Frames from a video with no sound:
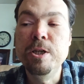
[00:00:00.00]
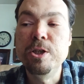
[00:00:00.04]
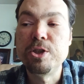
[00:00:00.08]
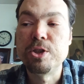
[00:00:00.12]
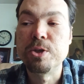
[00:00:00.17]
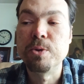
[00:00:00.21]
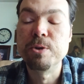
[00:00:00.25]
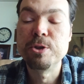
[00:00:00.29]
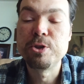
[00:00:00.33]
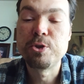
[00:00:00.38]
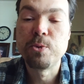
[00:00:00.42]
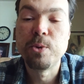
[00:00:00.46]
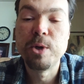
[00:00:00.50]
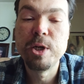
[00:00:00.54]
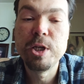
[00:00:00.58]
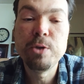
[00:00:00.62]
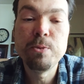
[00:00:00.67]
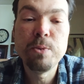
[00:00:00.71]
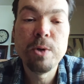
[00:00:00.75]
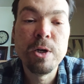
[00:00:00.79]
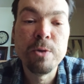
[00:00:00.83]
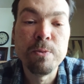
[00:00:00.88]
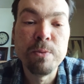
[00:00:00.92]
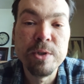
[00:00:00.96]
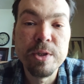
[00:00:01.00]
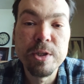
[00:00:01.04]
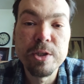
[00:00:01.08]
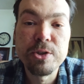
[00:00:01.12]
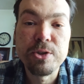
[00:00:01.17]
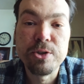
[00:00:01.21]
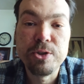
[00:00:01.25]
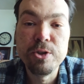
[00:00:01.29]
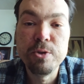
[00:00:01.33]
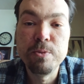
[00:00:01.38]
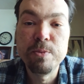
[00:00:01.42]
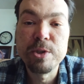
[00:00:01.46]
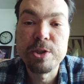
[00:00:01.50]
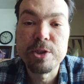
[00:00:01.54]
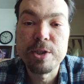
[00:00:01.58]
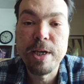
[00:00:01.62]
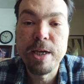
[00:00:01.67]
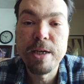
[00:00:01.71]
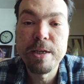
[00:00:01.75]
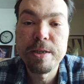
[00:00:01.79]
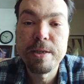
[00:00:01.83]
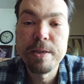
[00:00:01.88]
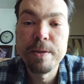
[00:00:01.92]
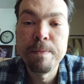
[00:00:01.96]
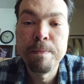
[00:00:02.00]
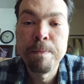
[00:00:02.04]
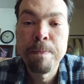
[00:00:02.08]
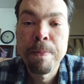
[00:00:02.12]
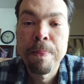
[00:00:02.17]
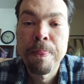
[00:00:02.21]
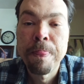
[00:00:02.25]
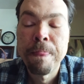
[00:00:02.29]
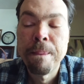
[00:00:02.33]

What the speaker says: So in 21, when this dude was taken,